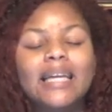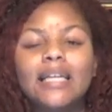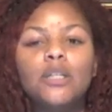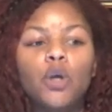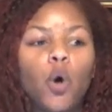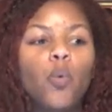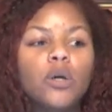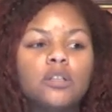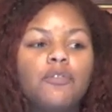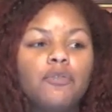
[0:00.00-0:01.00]
didn't know
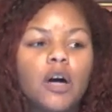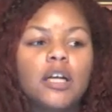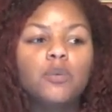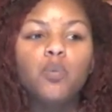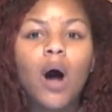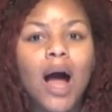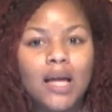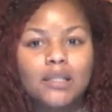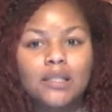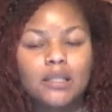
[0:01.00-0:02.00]
what the fuck it
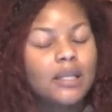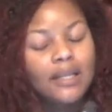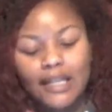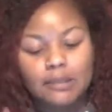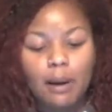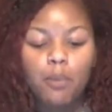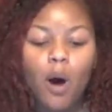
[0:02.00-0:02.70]
was. And that's my